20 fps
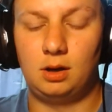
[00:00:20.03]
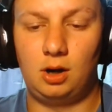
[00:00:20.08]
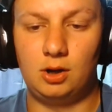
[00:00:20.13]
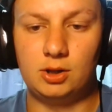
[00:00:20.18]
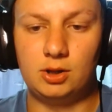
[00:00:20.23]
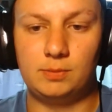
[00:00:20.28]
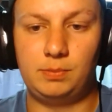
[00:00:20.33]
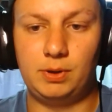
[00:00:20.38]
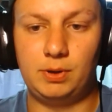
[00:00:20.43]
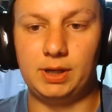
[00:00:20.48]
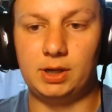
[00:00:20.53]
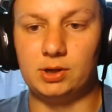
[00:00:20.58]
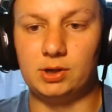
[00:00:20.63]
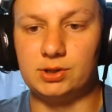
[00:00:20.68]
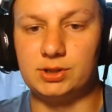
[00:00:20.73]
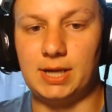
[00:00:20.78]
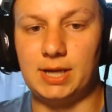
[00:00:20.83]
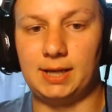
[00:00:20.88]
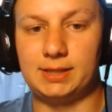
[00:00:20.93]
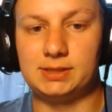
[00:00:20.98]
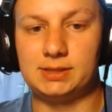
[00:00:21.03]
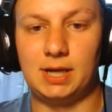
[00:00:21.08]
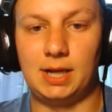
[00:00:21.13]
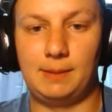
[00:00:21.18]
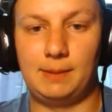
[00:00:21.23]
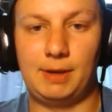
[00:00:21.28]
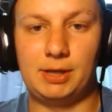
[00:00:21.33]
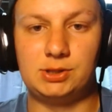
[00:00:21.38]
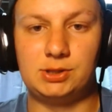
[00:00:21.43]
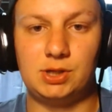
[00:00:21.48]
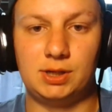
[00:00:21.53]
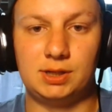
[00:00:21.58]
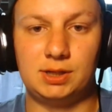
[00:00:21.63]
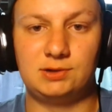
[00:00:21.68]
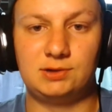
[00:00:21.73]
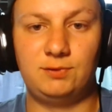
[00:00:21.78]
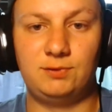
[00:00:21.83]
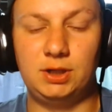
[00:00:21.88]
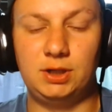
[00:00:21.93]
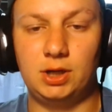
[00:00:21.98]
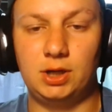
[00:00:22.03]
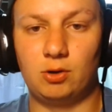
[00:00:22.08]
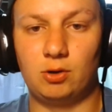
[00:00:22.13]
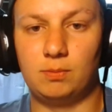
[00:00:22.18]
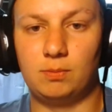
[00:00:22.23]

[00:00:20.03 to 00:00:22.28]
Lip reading: All the player stats that I mentioned in this video